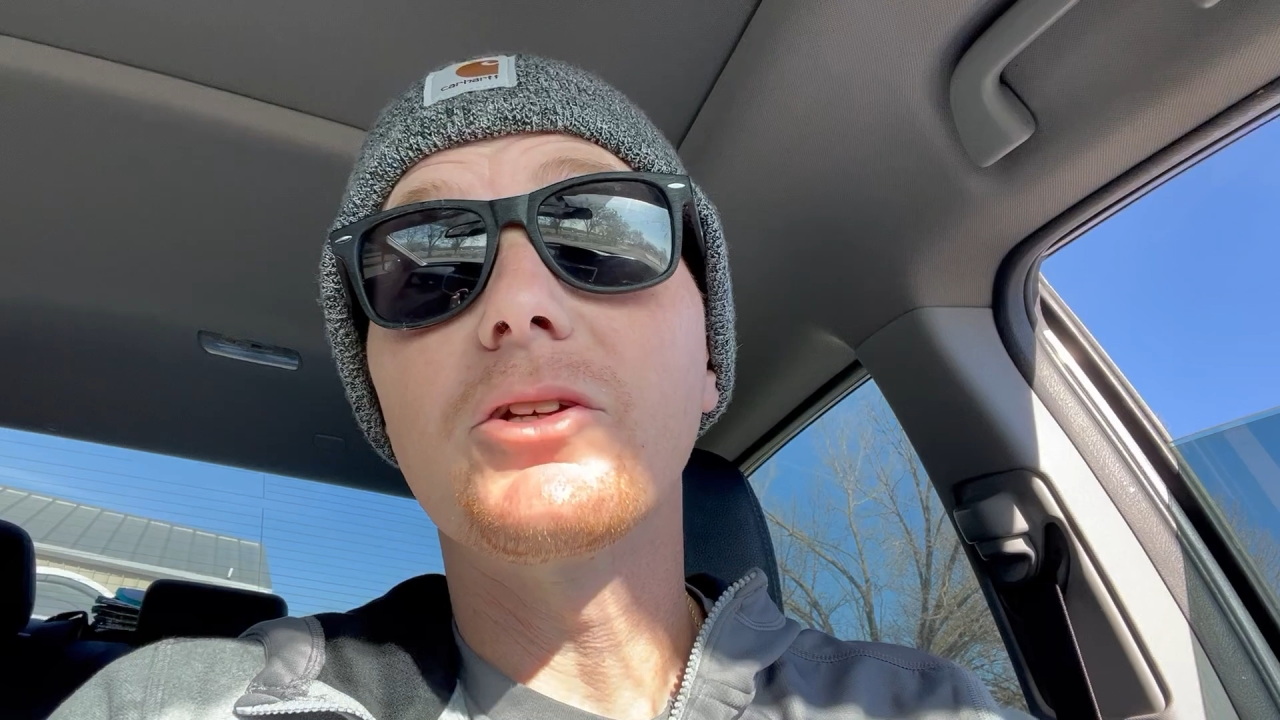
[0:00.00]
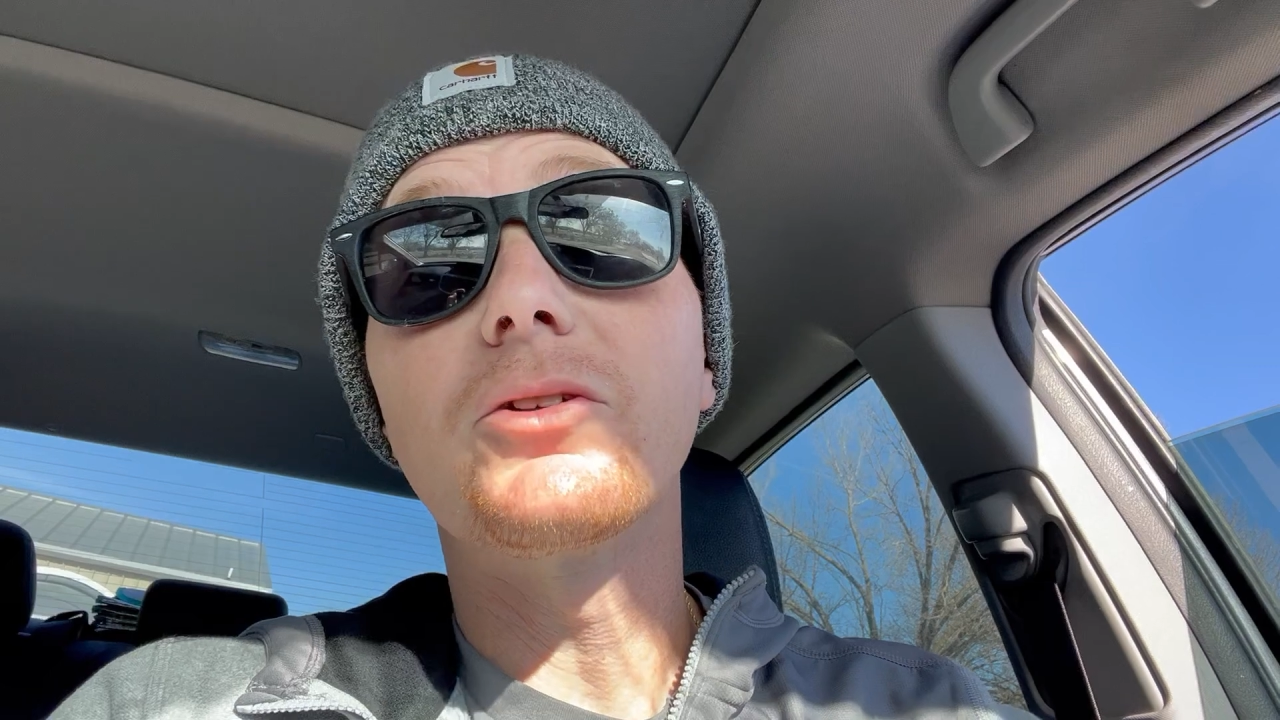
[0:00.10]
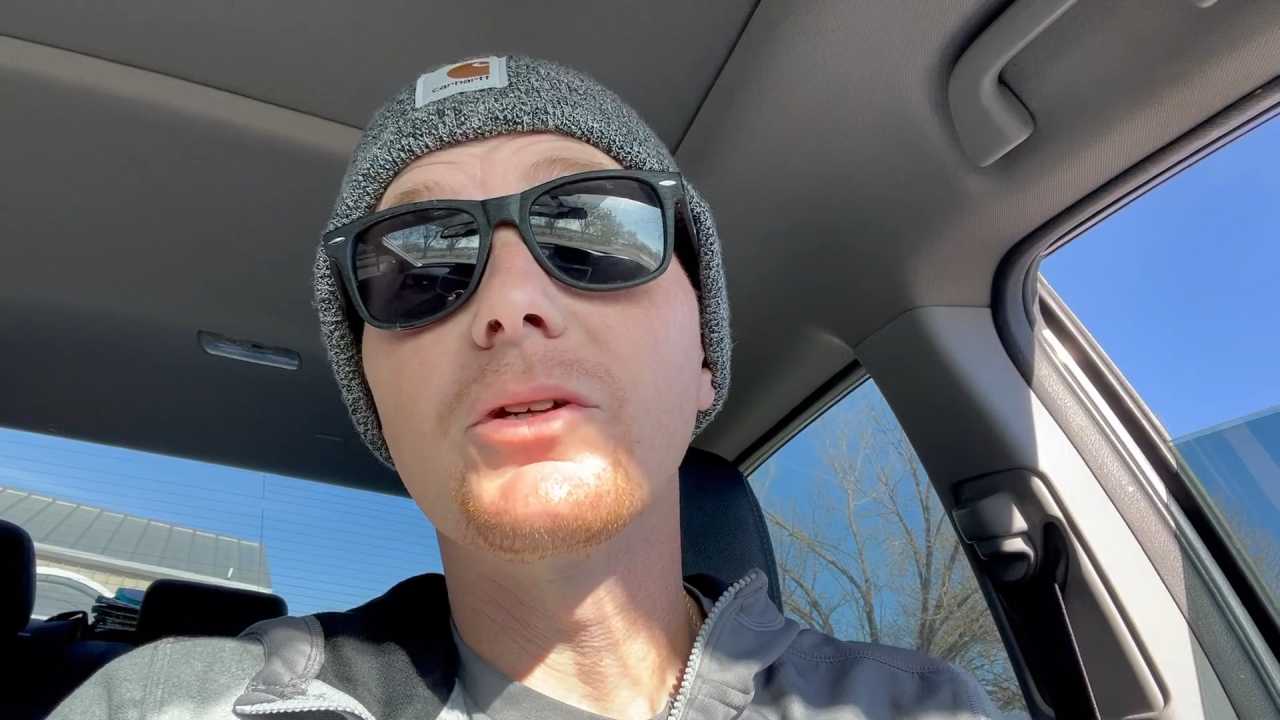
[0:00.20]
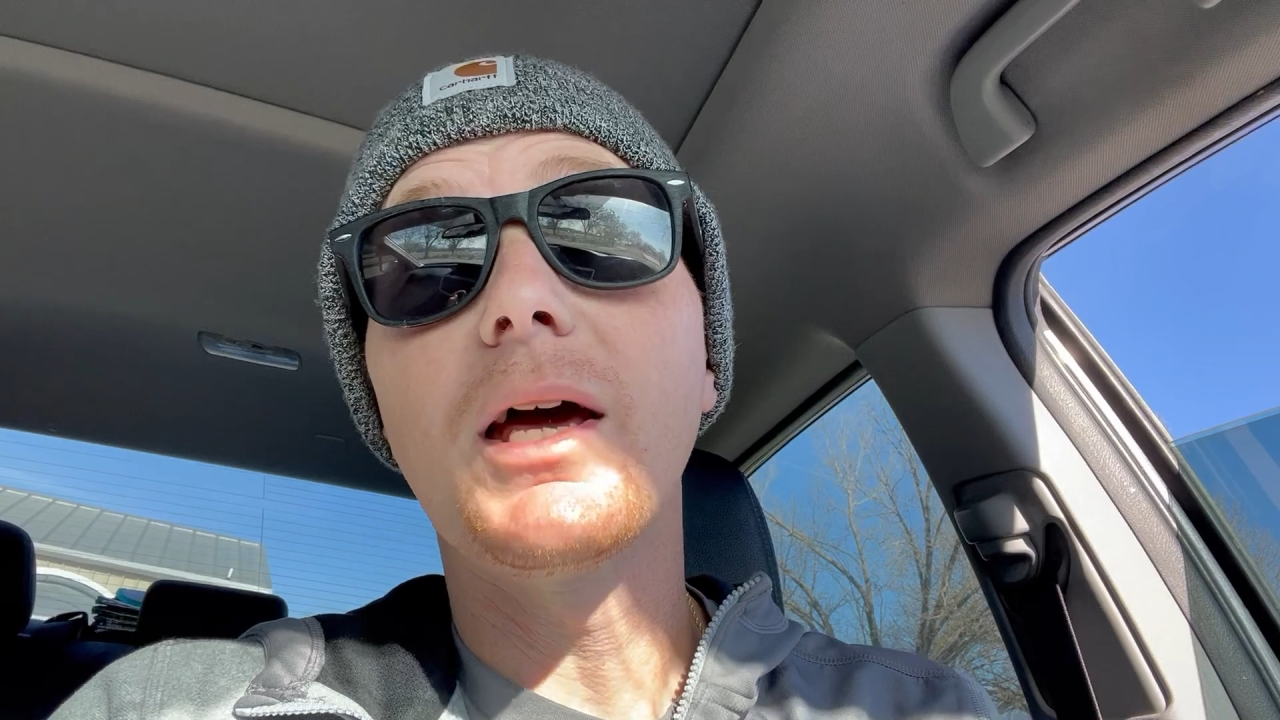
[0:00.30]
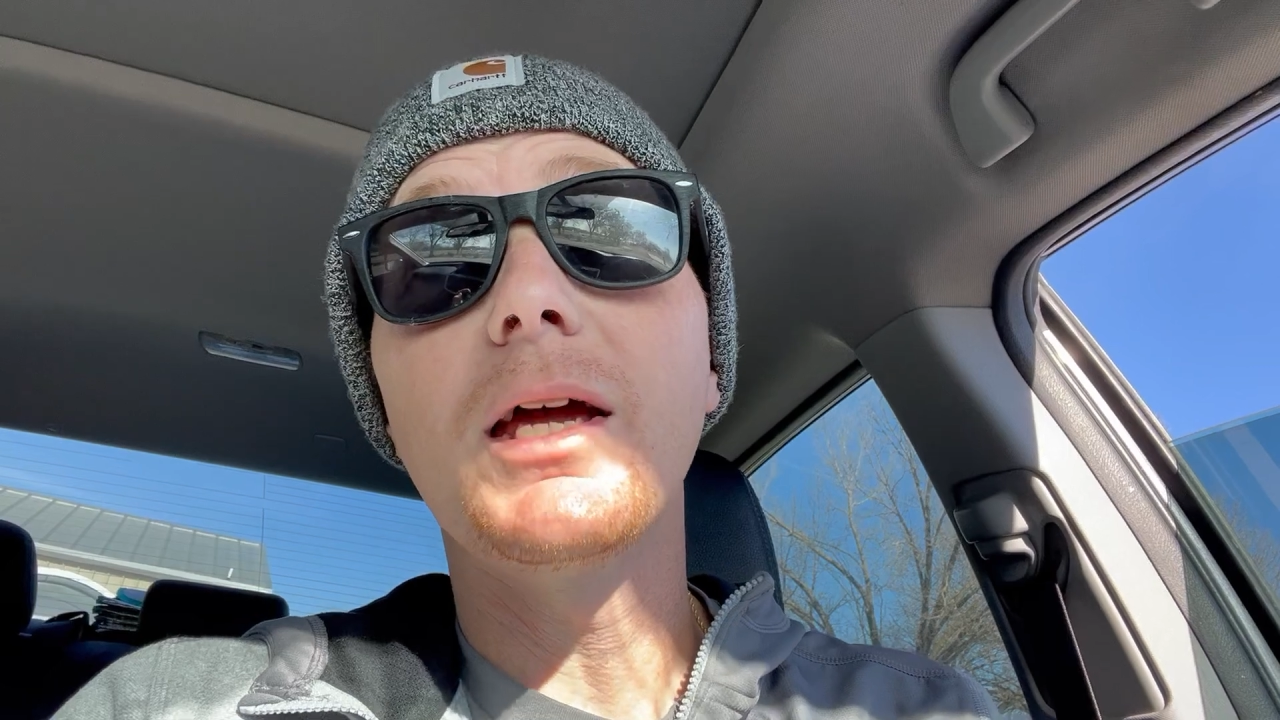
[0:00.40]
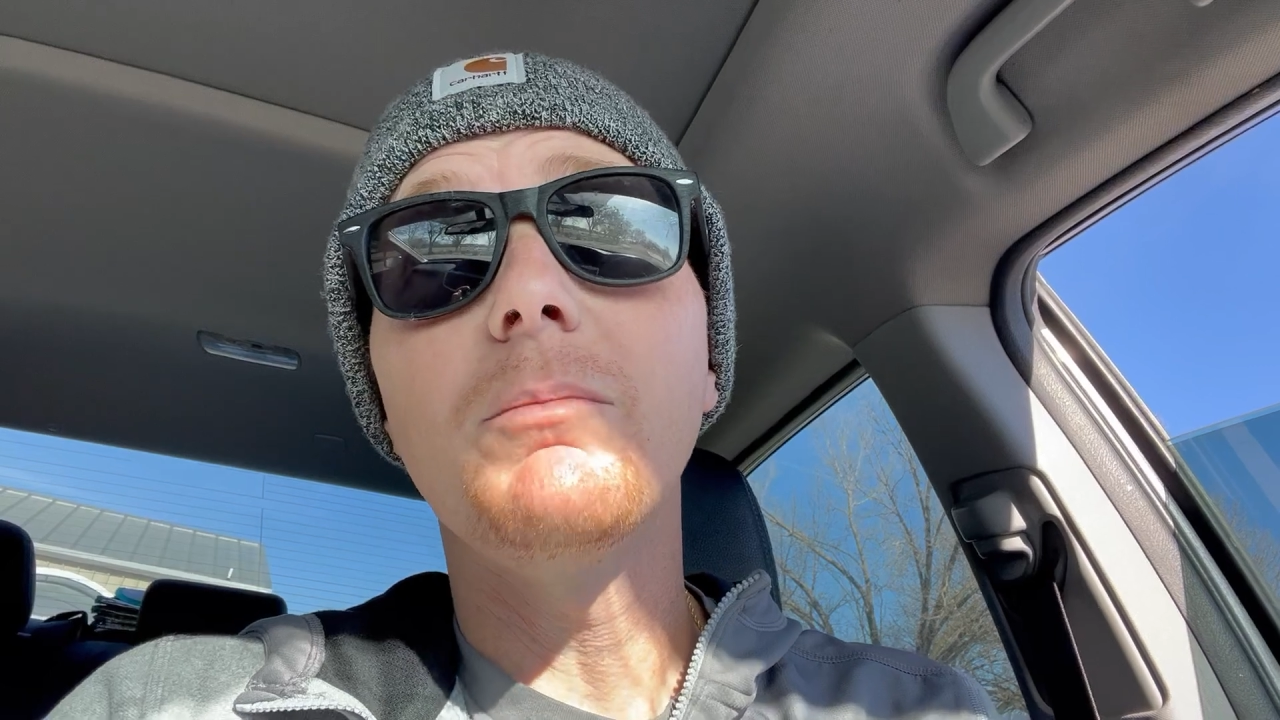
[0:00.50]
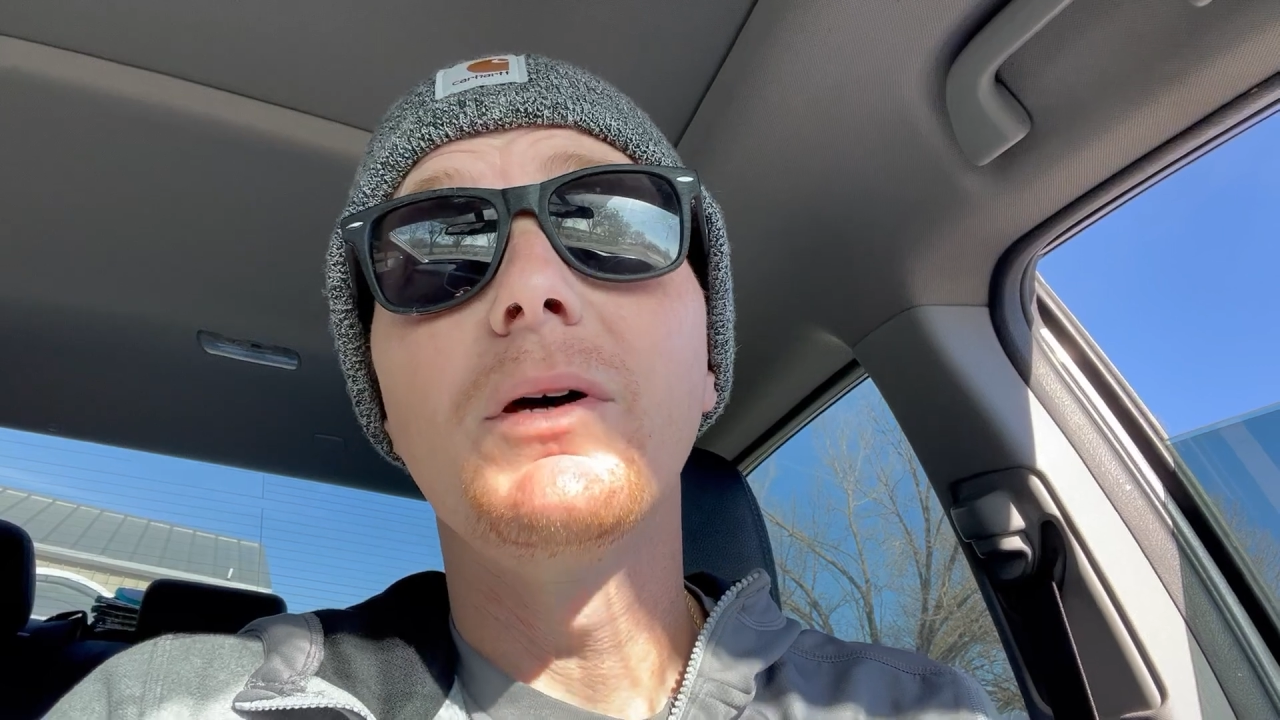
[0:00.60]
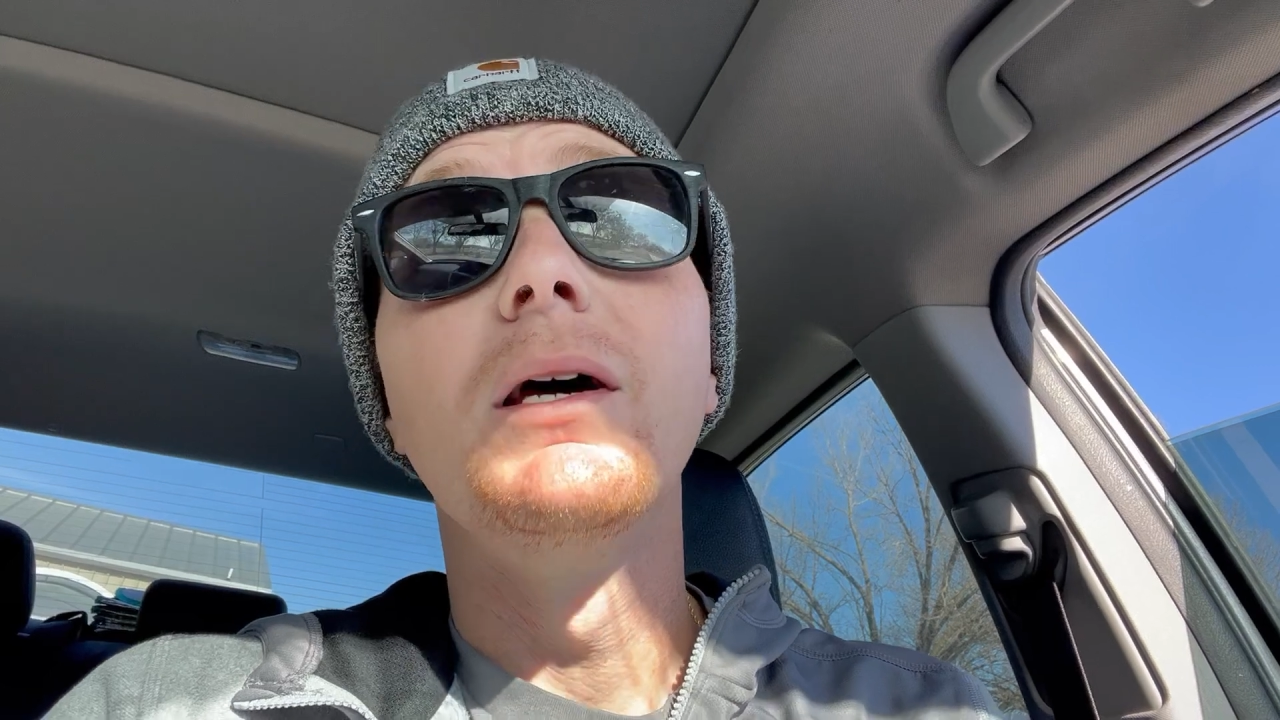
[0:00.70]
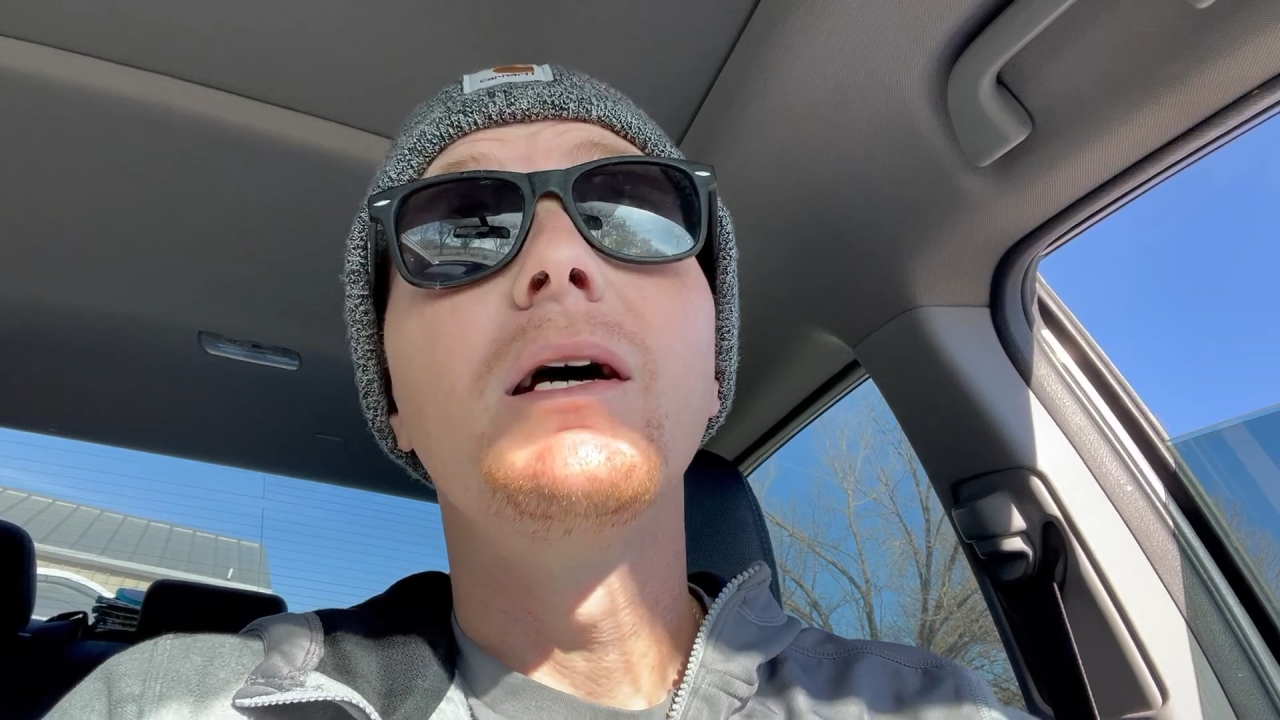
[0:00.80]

to their name.